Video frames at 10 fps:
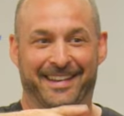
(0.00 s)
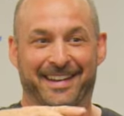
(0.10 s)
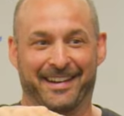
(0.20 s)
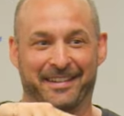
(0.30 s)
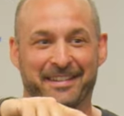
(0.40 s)

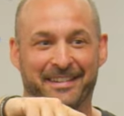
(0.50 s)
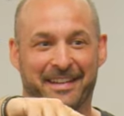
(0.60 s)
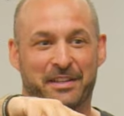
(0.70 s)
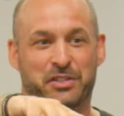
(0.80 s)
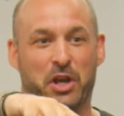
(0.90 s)
Yeah.
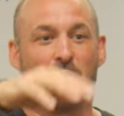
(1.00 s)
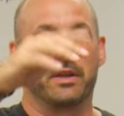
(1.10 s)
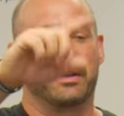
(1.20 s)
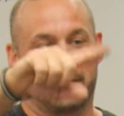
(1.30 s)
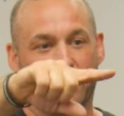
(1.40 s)
So
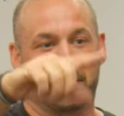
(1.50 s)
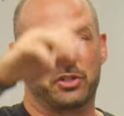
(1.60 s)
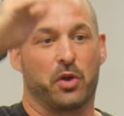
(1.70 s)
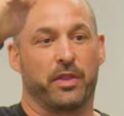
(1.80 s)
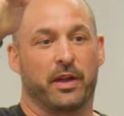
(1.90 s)

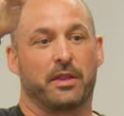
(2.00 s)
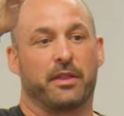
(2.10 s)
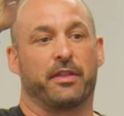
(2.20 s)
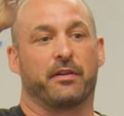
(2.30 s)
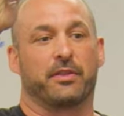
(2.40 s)

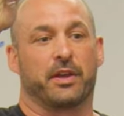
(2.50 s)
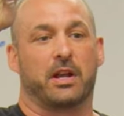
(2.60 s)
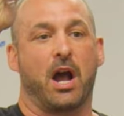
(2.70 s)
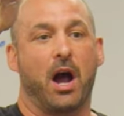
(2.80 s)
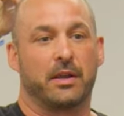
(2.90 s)

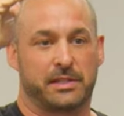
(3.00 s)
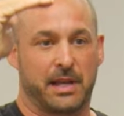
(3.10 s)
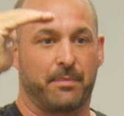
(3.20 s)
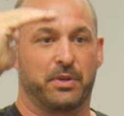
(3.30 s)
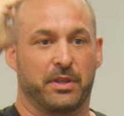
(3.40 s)
the
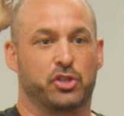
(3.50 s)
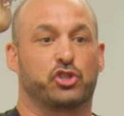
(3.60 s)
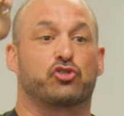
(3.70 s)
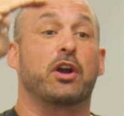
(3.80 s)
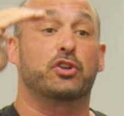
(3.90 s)
concept, the
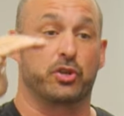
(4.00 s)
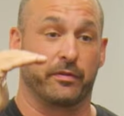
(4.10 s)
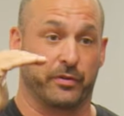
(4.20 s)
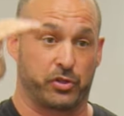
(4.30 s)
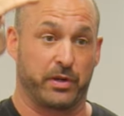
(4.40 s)

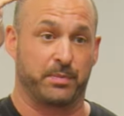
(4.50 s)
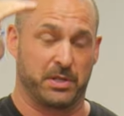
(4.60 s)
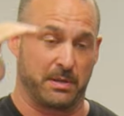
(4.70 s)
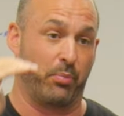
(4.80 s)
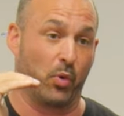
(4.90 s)
structure of a script
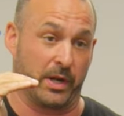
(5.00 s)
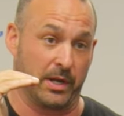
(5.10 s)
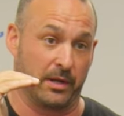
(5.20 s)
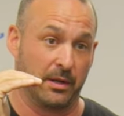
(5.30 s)
is important.